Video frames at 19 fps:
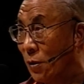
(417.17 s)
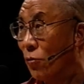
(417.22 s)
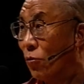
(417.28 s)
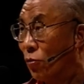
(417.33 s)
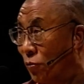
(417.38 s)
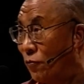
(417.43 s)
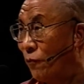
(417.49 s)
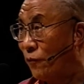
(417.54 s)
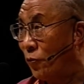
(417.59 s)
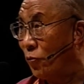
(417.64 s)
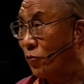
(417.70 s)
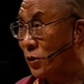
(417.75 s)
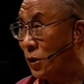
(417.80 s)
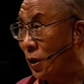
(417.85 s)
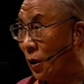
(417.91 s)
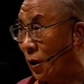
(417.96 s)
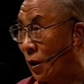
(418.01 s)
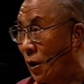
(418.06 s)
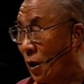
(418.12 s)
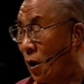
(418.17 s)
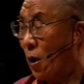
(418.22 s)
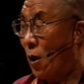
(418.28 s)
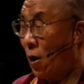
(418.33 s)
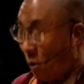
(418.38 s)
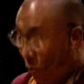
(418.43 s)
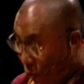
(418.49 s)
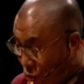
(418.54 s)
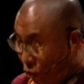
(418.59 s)
Good future,
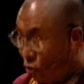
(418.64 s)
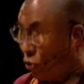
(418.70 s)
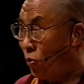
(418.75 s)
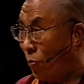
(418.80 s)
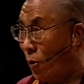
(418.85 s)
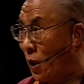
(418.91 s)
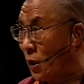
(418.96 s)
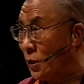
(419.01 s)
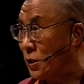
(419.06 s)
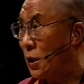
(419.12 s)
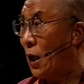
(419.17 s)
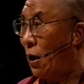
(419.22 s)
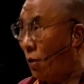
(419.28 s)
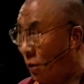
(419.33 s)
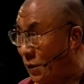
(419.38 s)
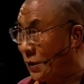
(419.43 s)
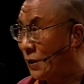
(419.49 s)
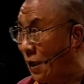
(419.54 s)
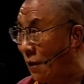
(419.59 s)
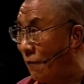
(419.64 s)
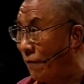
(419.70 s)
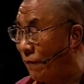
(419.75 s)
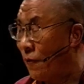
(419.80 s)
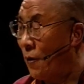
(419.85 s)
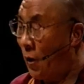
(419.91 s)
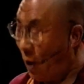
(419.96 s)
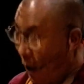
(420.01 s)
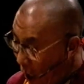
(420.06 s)
humanity ourselves
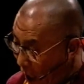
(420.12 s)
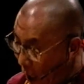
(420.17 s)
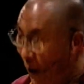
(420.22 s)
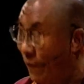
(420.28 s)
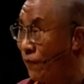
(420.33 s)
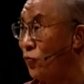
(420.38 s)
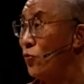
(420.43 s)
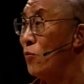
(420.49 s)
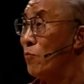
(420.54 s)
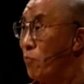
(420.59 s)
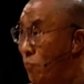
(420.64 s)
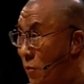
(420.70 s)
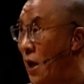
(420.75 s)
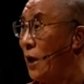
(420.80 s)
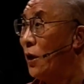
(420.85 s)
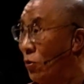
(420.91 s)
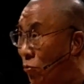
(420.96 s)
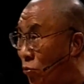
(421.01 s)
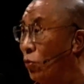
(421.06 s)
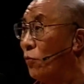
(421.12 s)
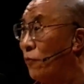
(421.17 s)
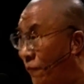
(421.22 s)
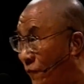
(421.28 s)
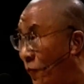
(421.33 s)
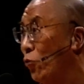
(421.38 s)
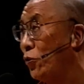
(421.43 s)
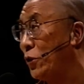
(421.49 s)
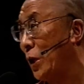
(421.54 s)
have to make a good
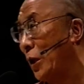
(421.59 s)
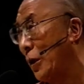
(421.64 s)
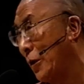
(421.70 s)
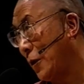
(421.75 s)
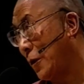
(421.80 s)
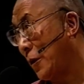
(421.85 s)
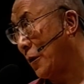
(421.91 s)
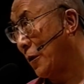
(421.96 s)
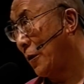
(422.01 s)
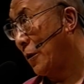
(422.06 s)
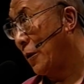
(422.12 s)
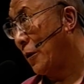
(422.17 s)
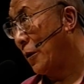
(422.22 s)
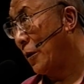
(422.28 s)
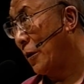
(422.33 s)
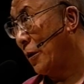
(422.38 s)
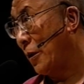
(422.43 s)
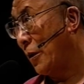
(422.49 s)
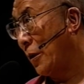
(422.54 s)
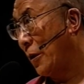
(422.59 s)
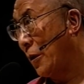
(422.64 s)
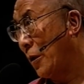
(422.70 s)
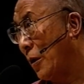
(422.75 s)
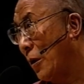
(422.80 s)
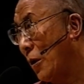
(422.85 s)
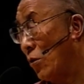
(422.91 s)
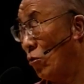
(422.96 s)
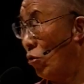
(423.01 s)
future.
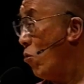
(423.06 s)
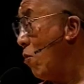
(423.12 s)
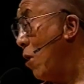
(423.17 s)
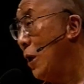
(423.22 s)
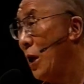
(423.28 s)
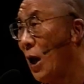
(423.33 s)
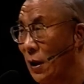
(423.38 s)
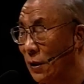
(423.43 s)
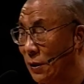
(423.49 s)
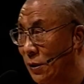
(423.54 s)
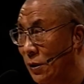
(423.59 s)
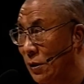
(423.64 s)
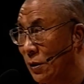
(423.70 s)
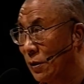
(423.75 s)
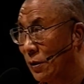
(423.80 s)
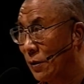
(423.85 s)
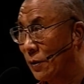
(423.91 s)
No one else.